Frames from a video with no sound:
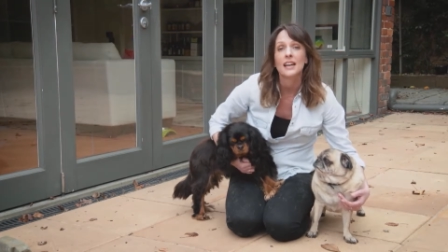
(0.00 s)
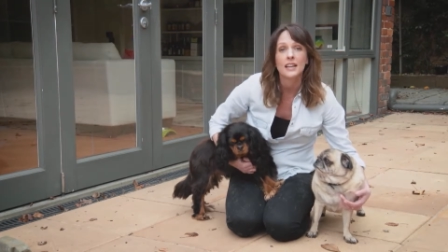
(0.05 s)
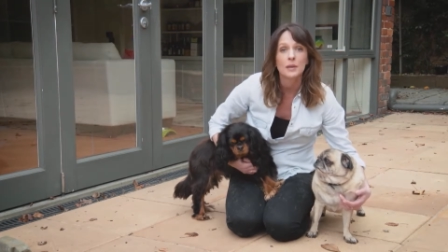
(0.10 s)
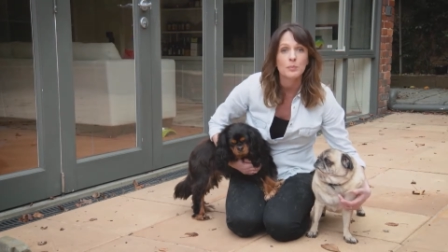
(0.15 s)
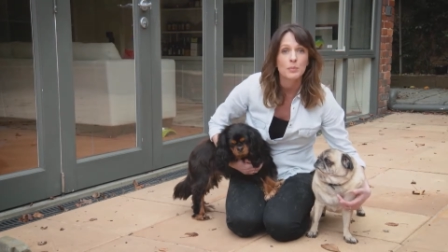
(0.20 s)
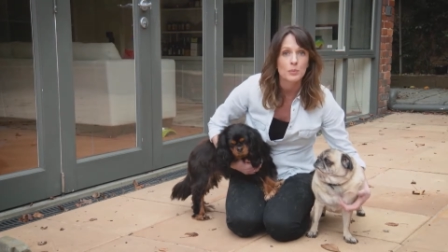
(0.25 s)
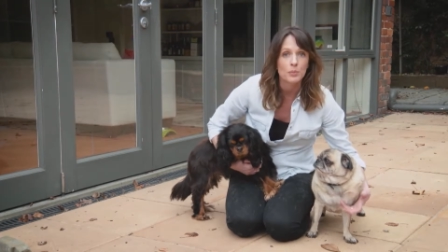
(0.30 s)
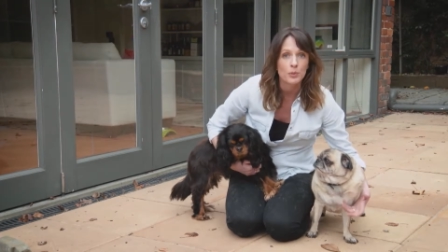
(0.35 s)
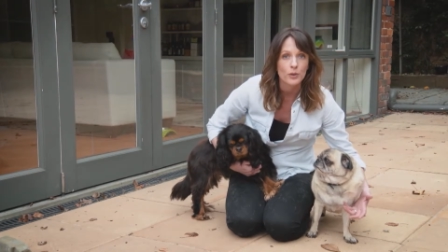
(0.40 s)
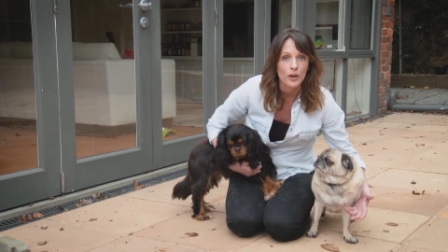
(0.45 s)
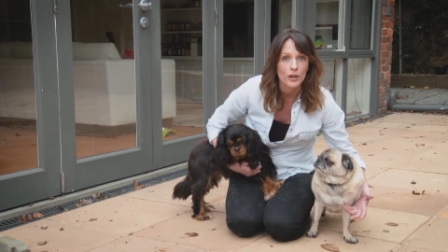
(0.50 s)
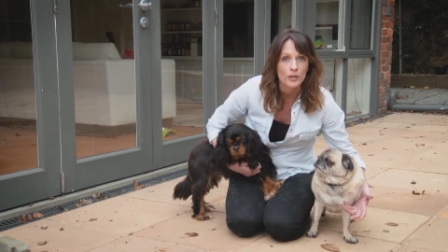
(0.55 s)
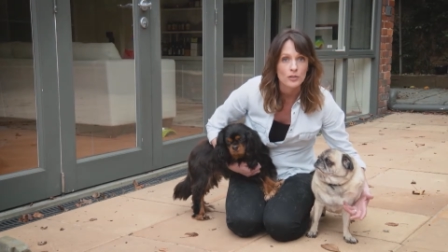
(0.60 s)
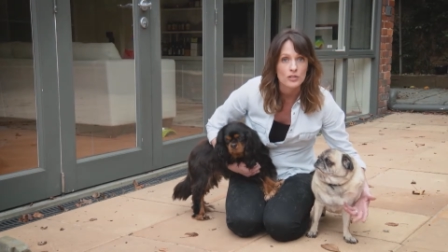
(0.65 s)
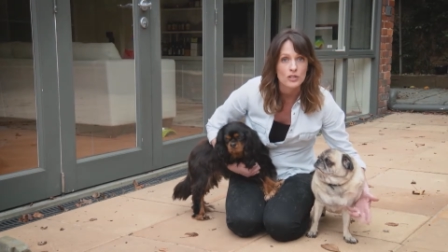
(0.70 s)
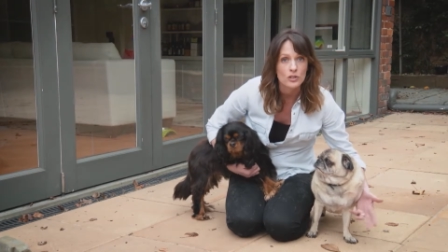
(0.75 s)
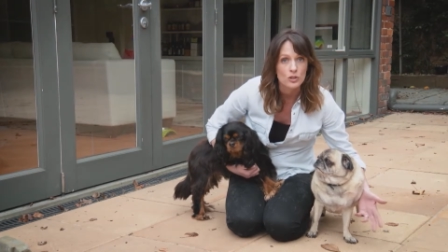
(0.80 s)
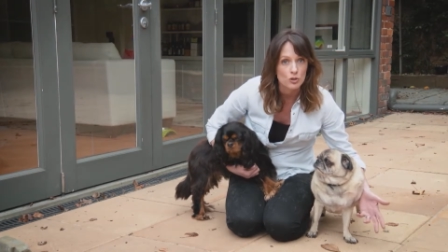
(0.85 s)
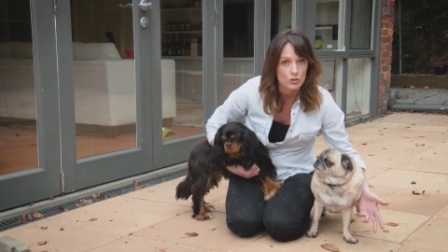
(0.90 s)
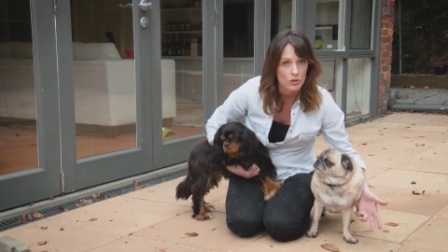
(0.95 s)
can be prone
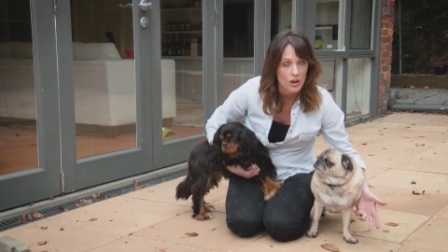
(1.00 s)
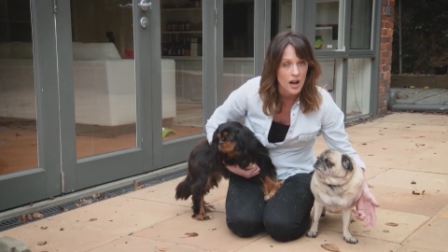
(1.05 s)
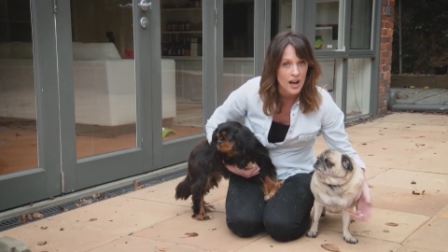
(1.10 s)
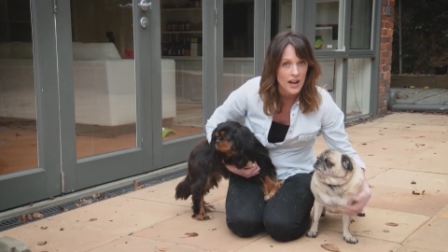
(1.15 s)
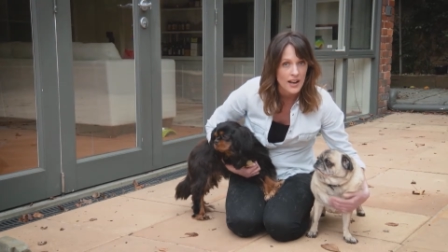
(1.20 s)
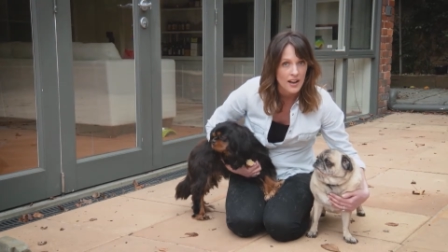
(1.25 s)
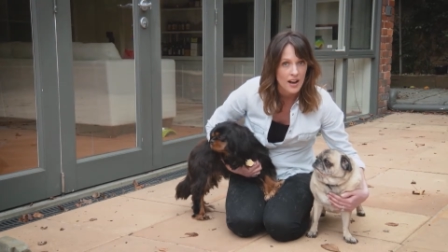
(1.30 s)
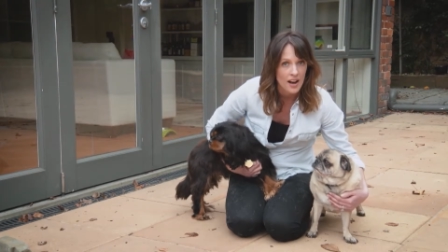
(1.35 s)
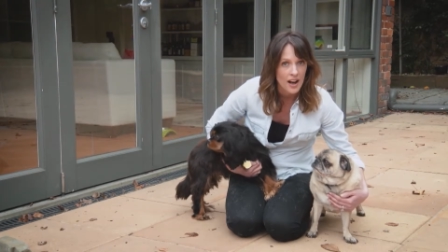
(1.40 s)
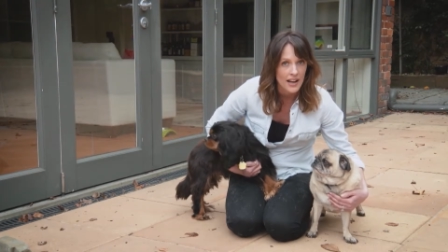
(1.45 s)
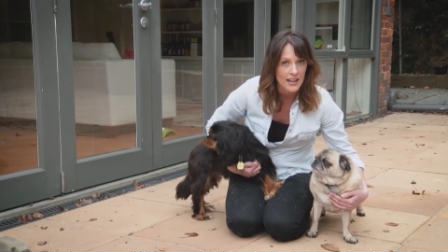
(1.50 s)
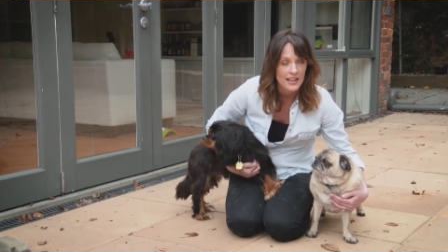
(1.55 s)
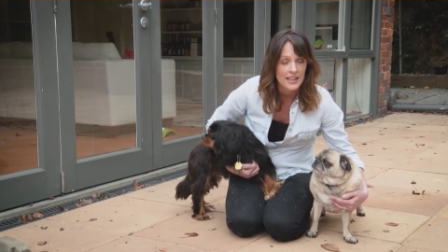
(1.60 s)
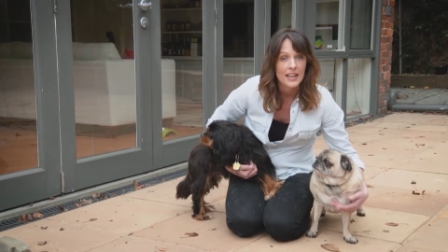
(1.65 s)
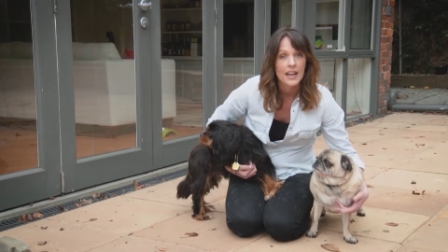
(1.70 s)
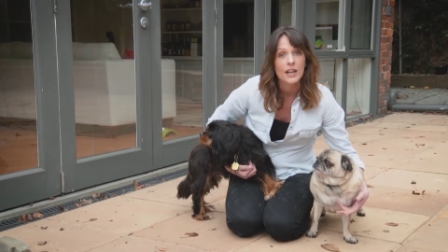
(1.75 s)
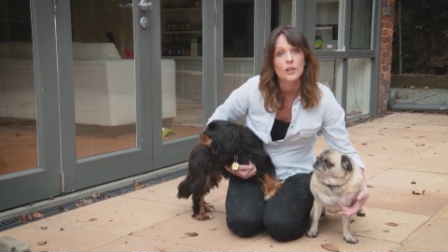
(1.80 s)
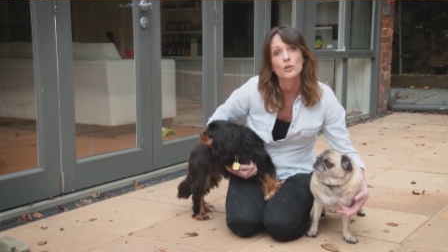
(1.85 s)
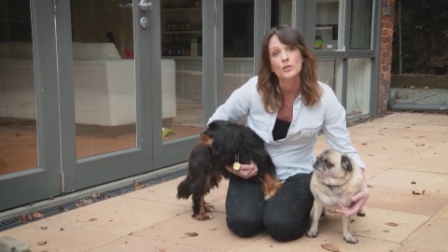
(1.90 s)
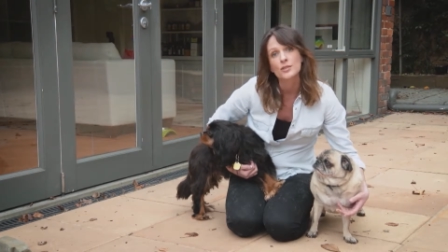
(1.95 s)
to dry eye
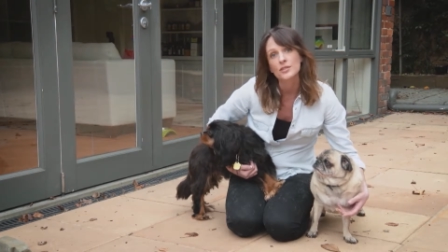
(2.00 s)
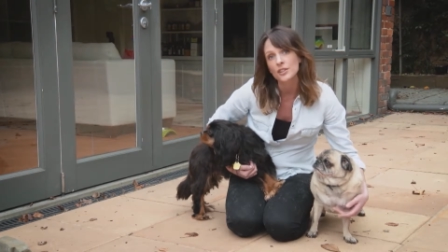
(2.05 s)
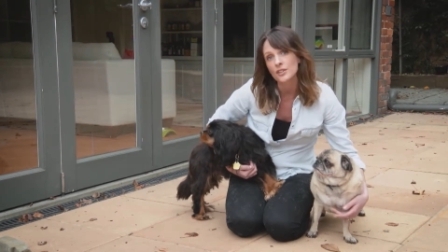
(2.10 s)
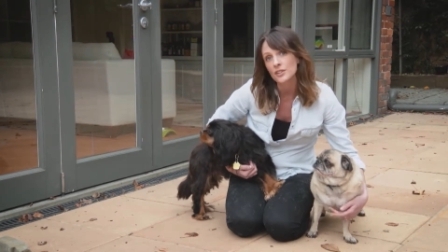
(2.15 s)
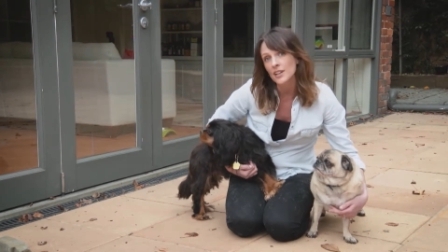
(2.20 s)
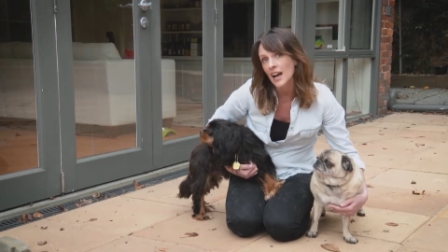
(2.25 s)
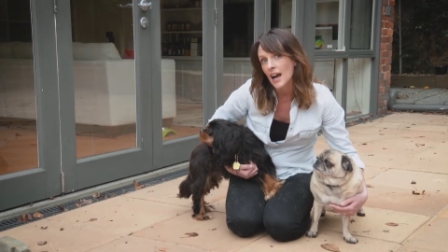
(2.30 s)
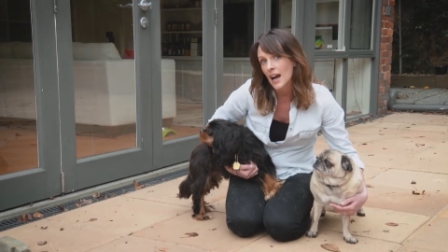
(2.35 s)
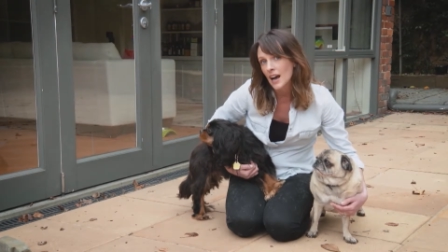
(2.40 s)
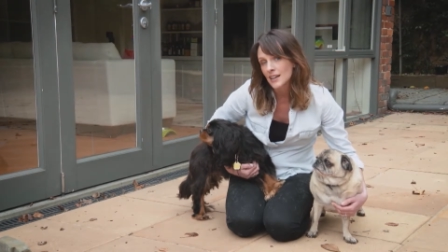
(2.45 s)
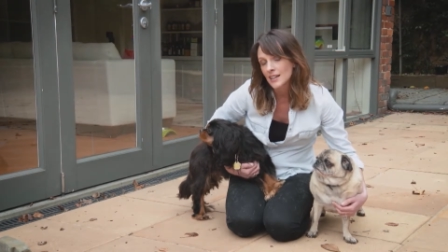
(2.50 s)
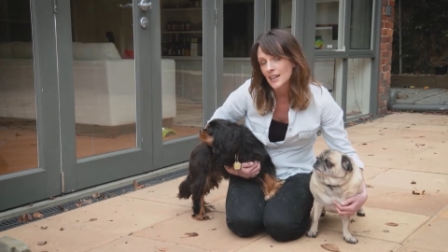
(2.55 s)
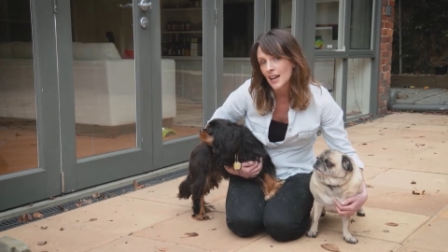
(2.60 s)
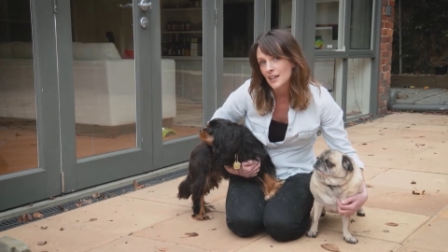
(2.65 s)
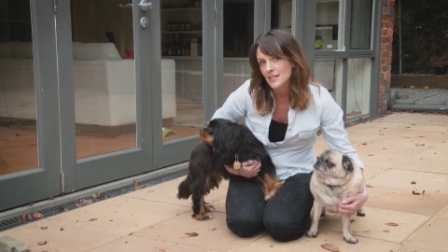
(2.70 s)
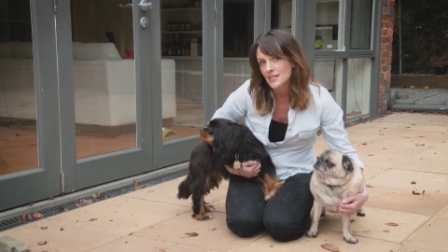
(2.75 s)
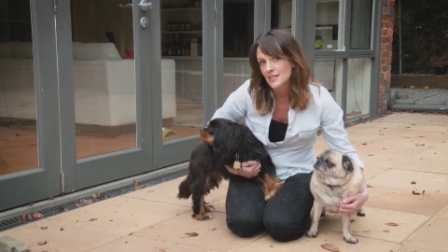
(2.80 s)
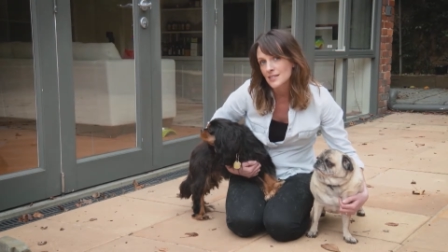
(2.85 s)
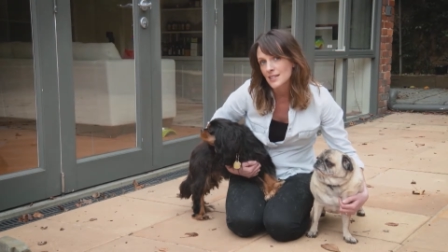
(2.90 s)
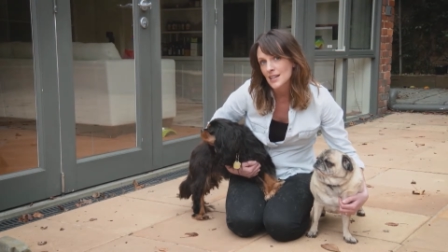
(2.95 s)
and also
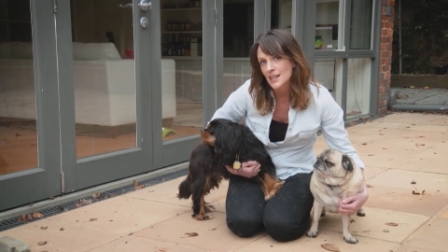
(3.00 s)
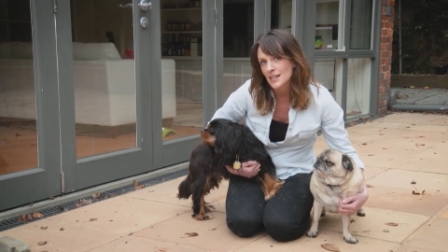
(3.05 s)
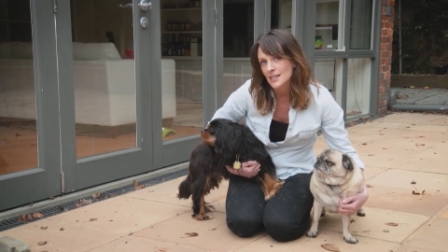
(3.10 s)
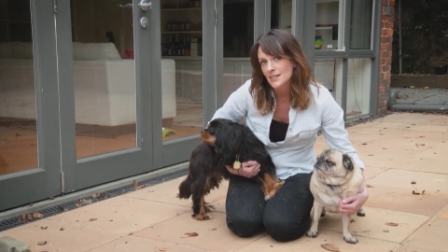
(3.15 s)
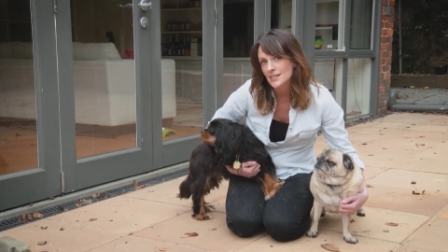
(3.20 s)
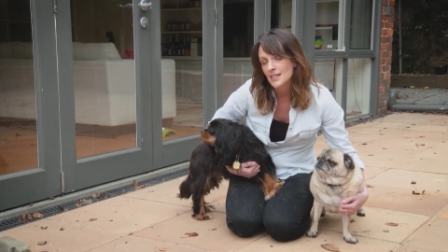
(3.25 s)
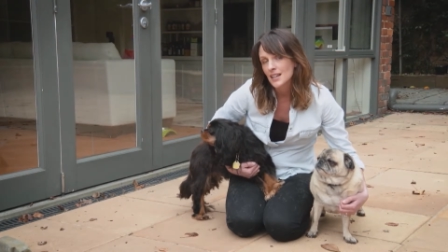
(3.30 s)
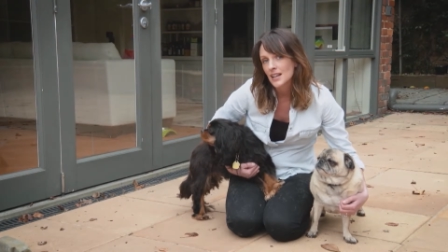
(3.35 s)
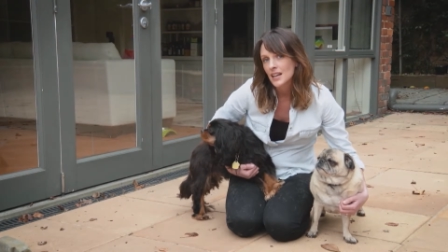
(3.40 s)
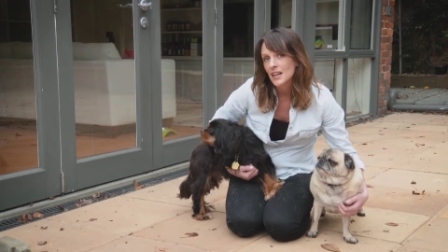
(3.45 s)
cardiac disease.